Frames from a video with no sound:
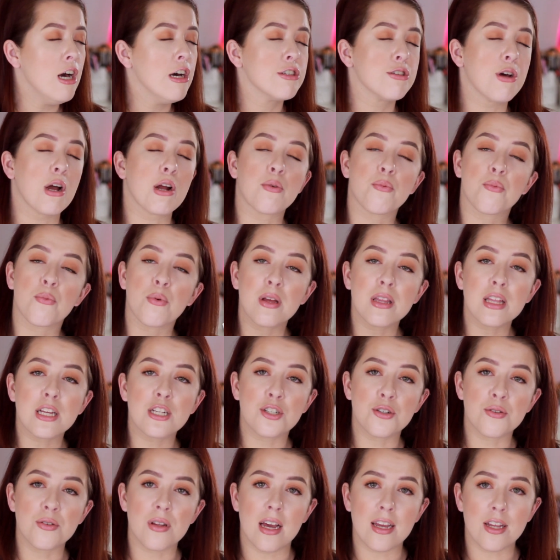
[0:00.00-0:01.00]
So I
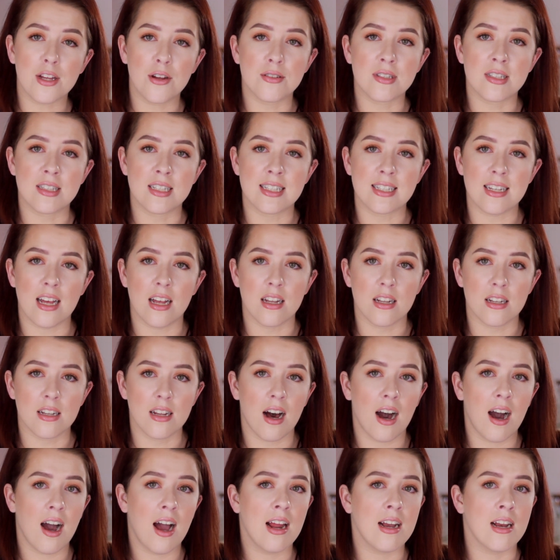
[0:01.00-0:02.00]
really do like using this a
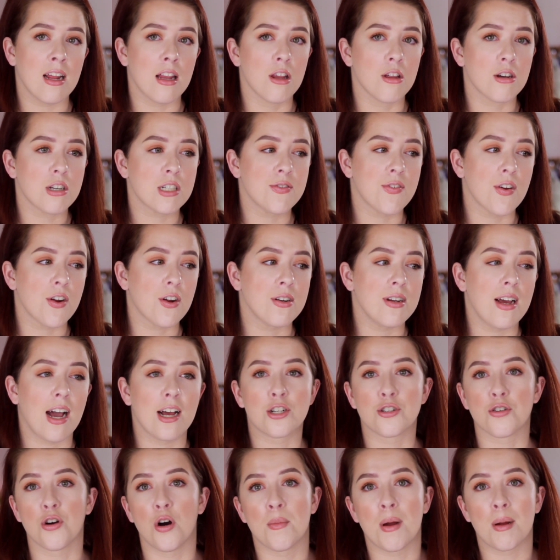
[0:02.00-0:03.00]
lot, and it looks very
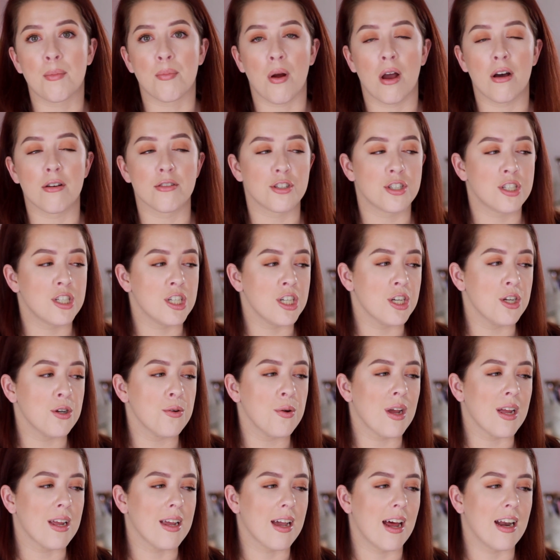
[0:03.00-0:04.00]
natural on my brows
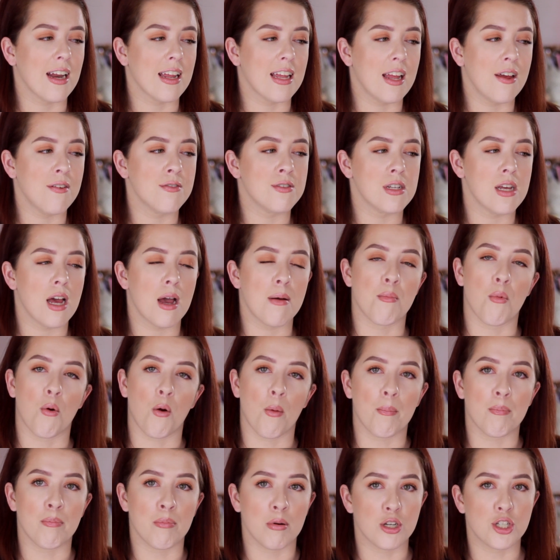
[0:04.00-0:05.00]
too, and kind of gives it a
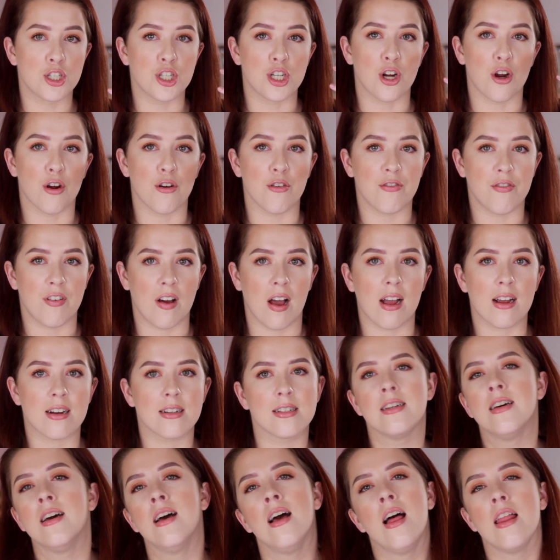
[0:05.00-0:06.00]
more bushier
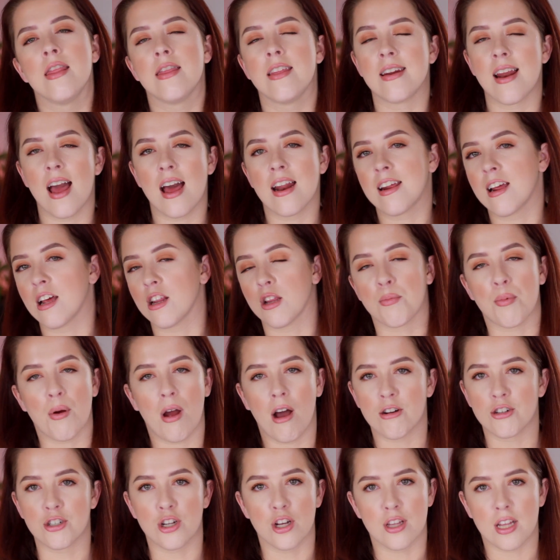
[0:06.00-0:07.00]
effect than any other
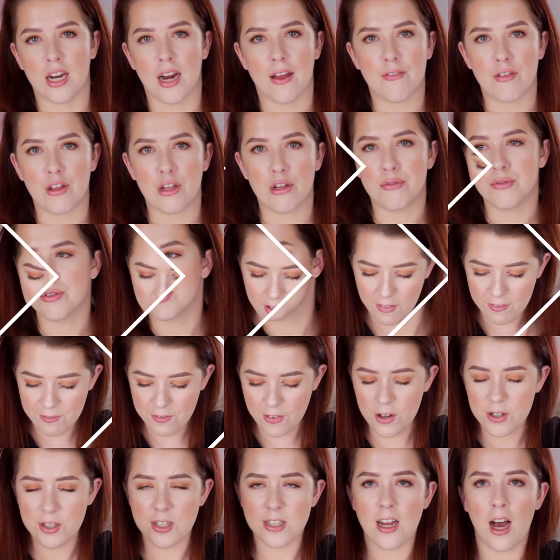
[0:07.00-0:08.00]
brow gel that I've used.
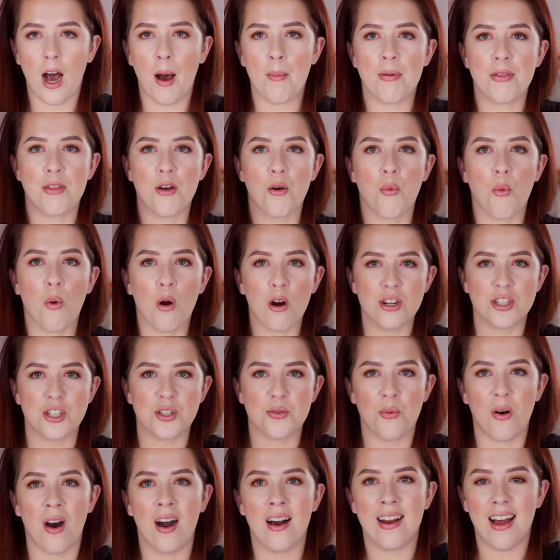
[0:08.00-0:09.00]
First up, the
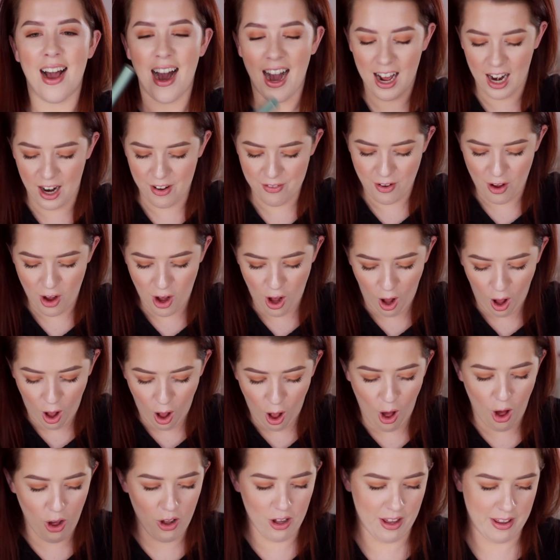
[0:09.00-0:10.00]
worst one out of
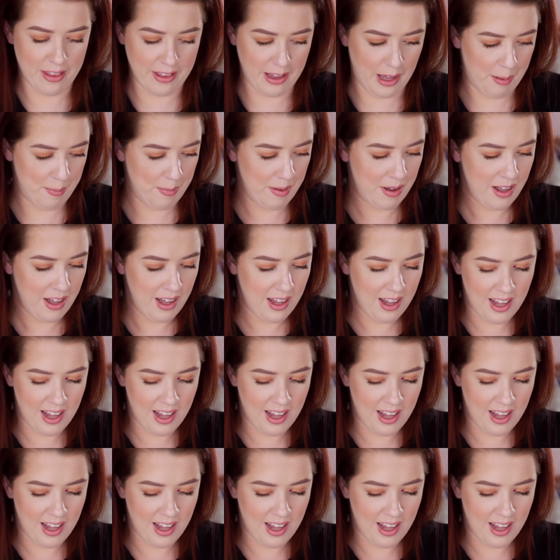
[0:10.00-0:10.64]
all of them.